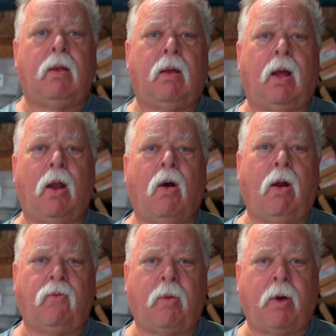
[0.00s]
I know
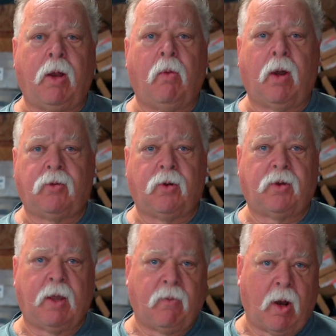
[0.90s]
everybody wants to
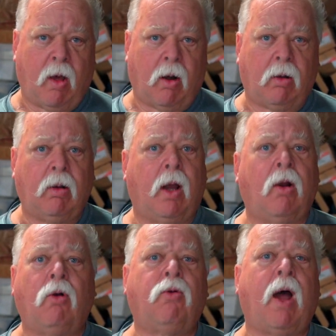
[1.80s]
save a dollar. I
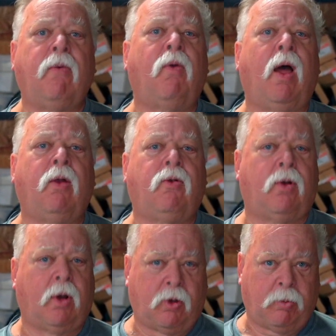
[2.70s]
know drivelines are
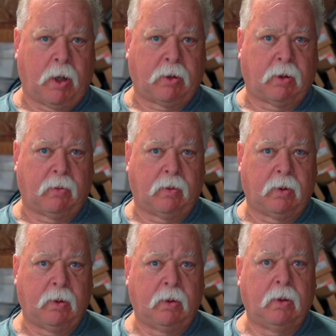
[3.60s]
expensive,
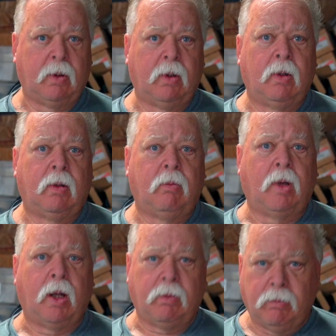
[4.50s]

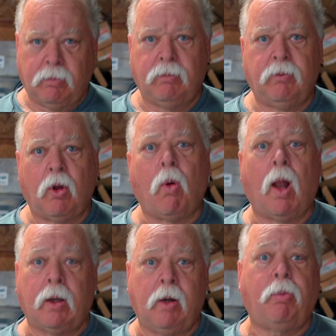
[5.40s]
but the
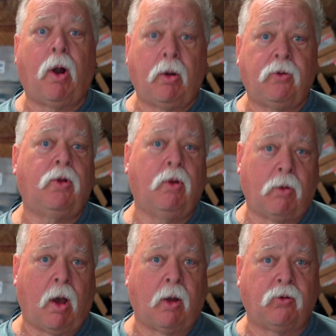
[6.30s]
quality parts do
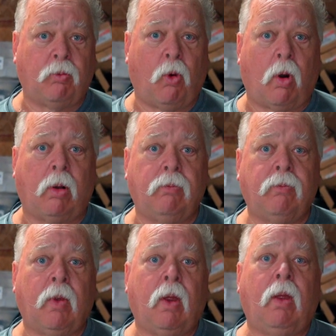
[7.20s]
cost more.
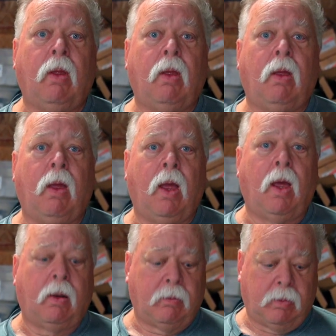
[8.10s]

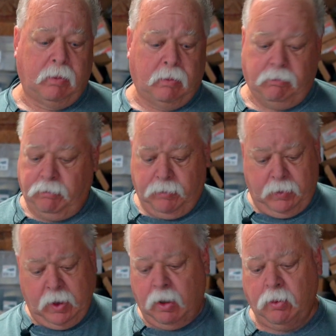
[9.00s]
And,
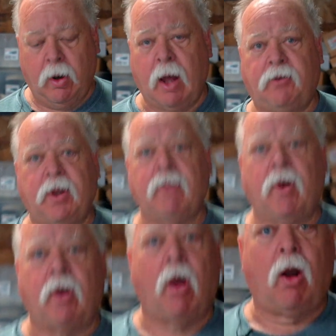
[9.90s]
you know, you're not saving
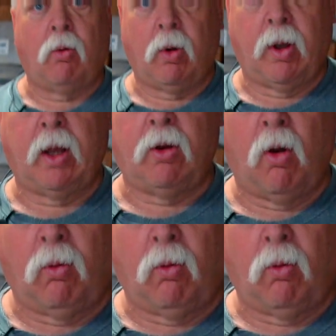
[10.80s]
a dollar when they don't